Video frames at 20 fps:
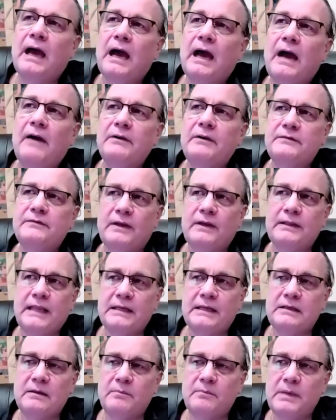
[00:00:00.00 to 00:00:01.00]
I always find
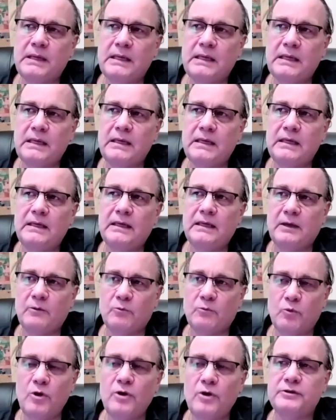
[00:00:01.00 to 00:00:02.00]
that to be it
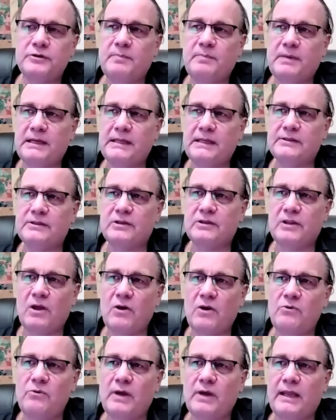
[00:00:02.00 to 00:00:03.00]
works, but it's
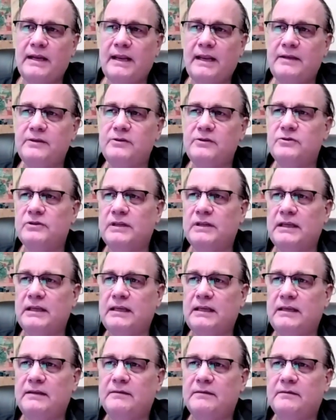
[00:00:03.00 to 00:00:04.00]
slow, and I
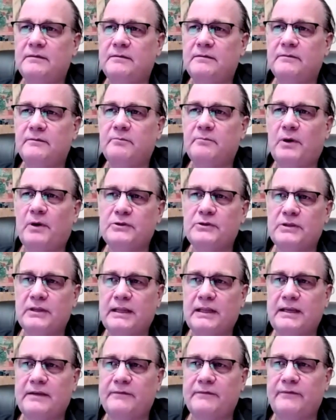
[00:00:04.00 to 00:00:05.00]
usually
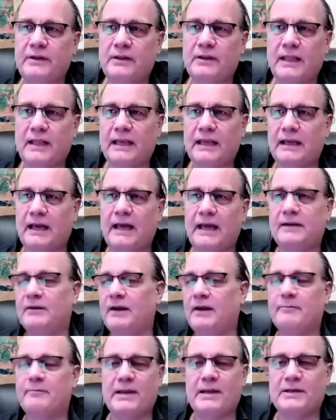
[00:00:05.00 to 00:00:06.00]
personally feel like I don't
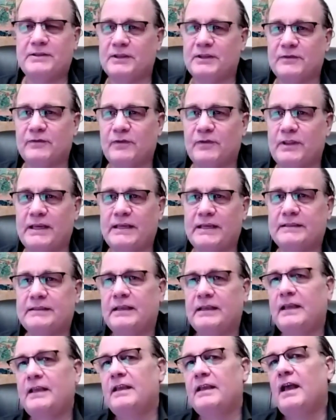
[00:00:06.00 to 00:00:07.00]
have patience for this.
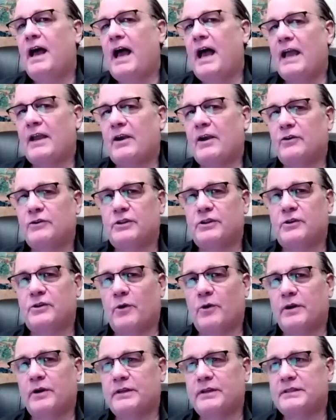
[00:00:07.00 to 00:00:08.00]
I go to the
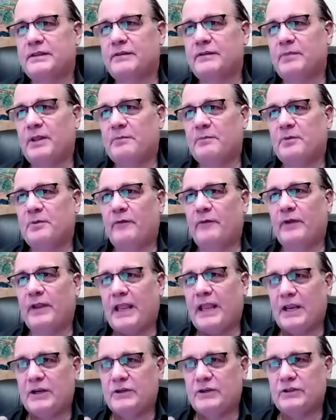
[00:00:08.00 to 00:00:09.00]
organs of blood
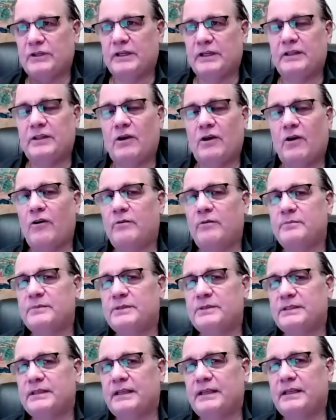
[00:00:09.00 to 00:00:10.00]
purification and the
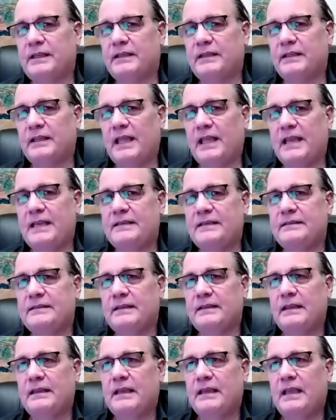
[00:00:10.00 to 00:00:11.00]
arms and legs
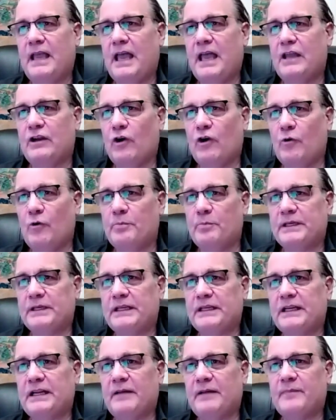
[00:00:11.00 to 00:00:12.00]
and open
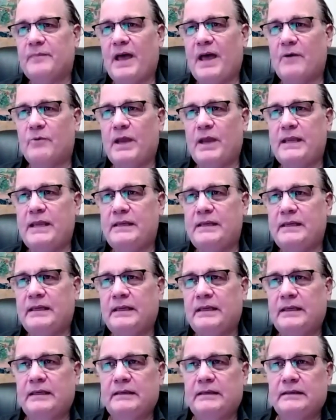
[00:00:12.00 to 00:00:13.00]
it up that way.
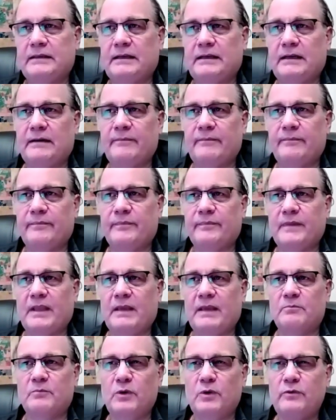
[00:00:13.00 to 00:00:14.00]
Um,
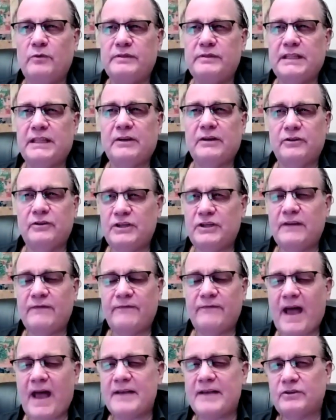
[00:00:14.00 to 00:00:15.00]
it moves the energy
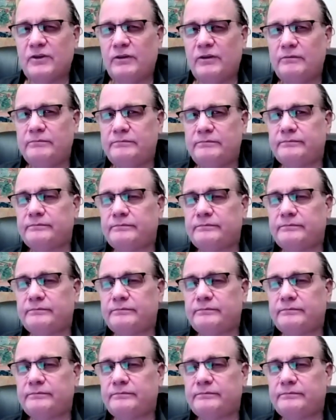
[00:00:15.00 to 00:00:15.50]
faster,